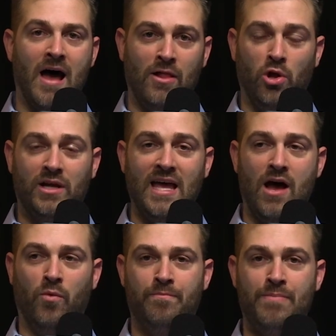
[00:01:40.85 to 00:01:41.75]
I look
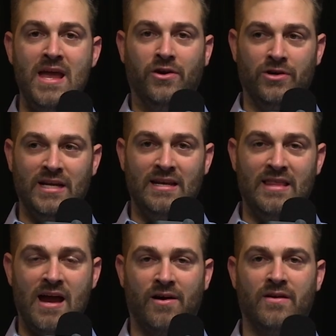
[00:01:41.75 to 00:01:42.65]
at what Baker did
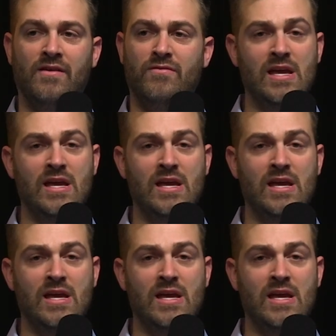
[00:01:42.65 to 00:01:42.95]
there.